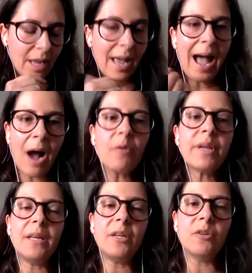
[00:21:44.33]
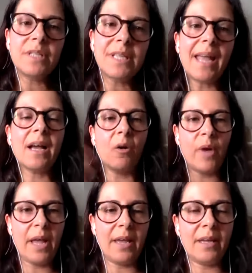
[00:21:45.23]
How can you take
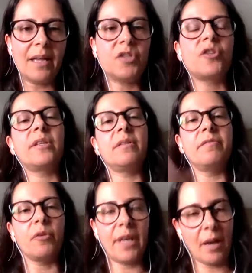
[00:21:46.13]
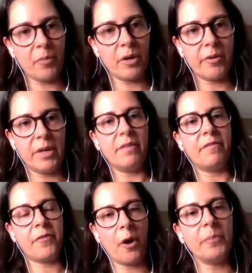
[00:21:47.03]
away a certain vocabulary
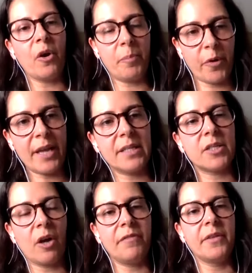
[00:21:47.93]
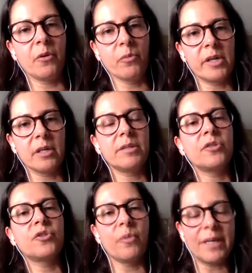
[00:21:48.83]
from the oppressed of the world
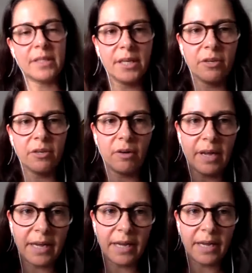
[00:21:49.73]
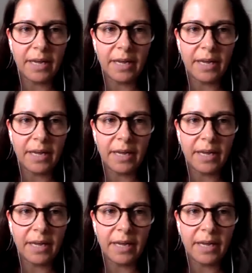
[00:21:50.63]
to articulate